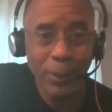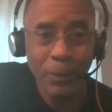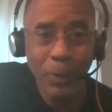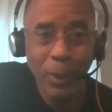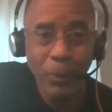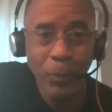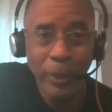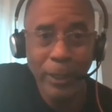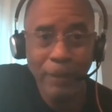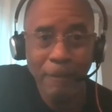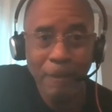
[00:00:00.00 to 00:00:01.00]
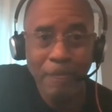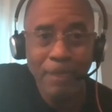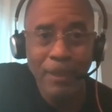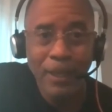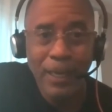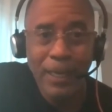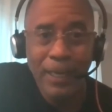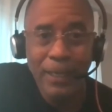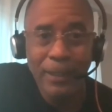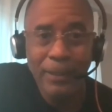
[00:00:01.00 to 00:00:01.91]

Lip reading: small boy, and